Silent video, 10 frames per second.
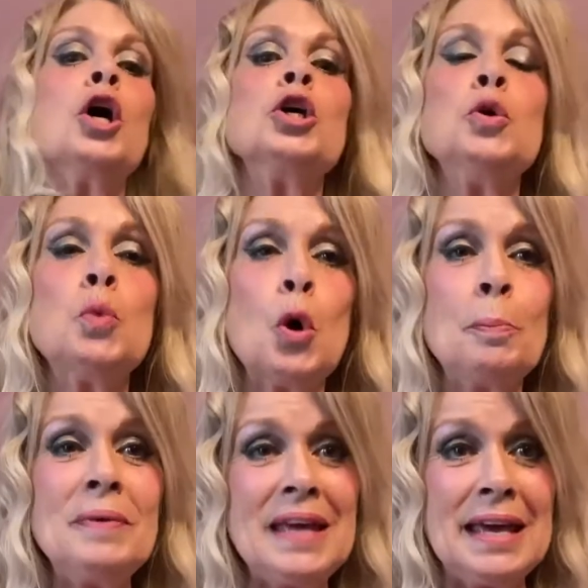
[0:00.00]
you won't
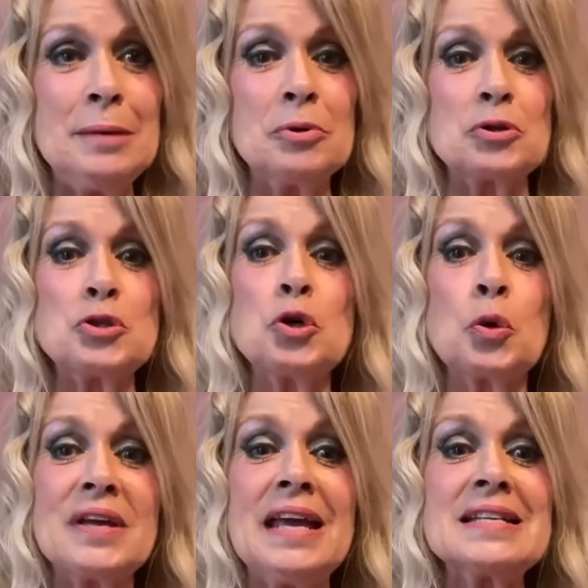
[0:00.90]
be able to
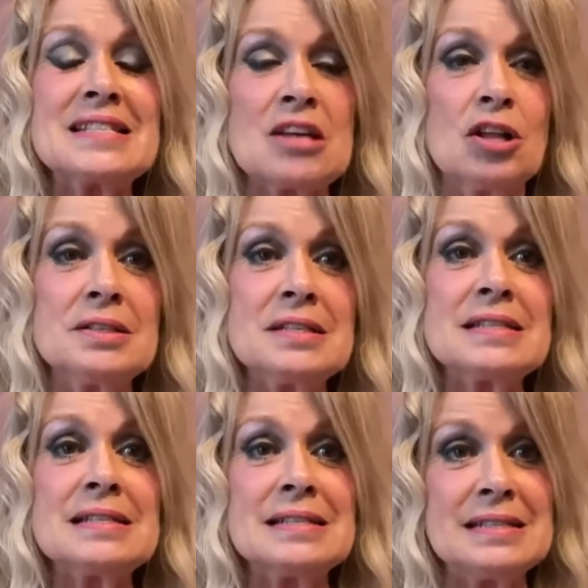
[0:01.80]
create solidness
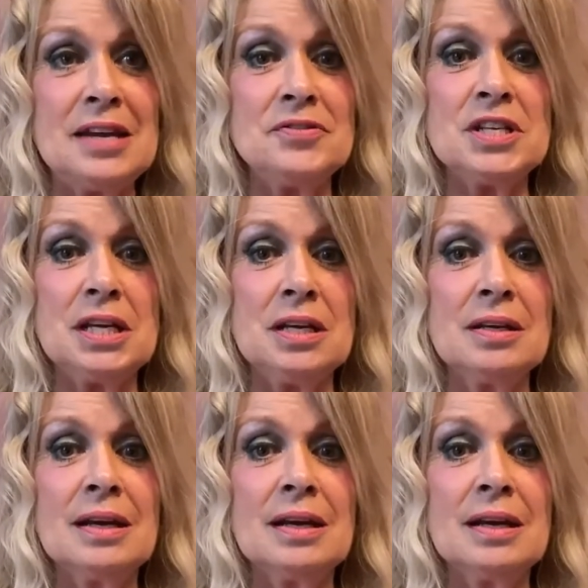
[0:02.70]
and safety.